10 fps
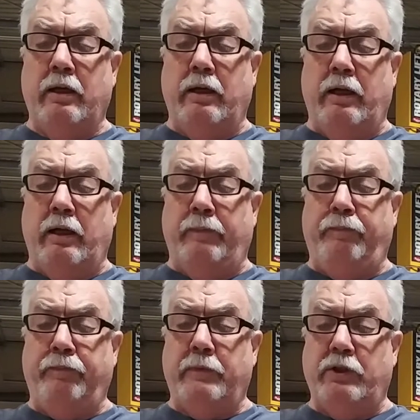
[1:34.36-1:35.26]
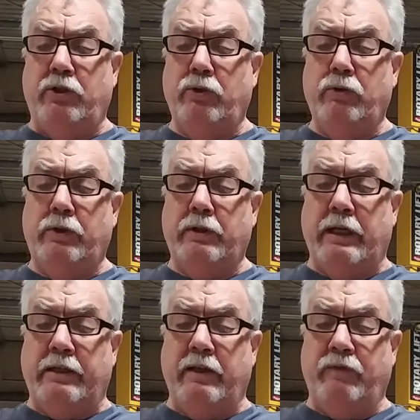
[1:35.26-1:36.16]
The two
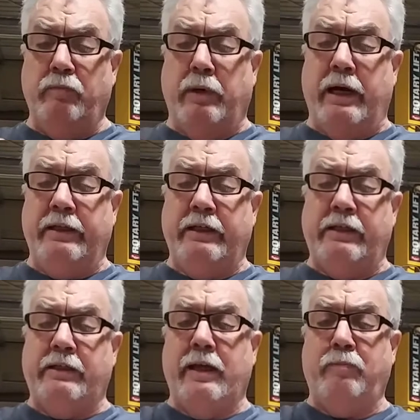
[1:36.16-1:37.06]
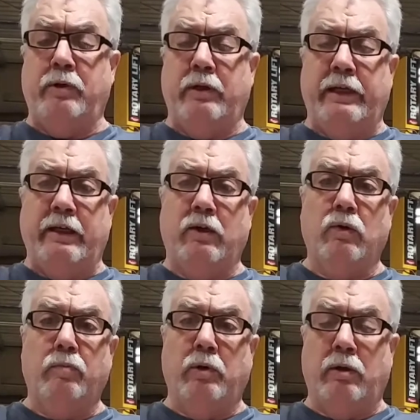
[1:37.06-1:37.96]
sets, if you buy these separately at
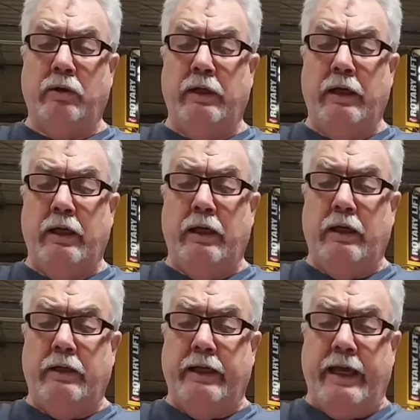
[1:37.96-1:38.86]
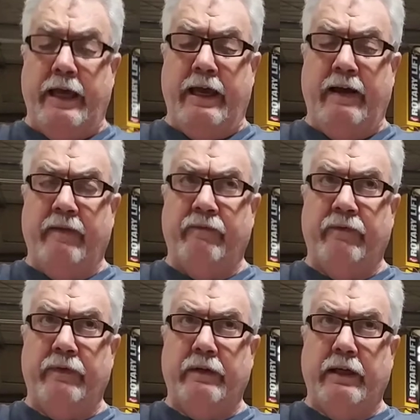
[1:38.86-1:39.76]
Kobalt, they have,
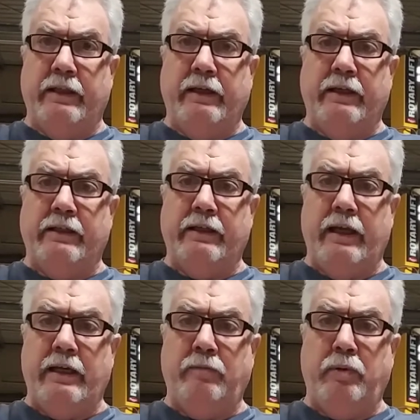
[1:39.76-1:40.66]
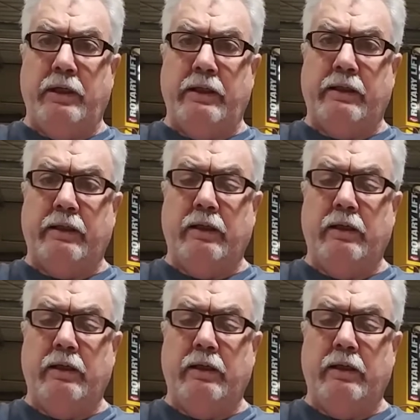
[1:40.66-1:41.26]
I think it's 8-piece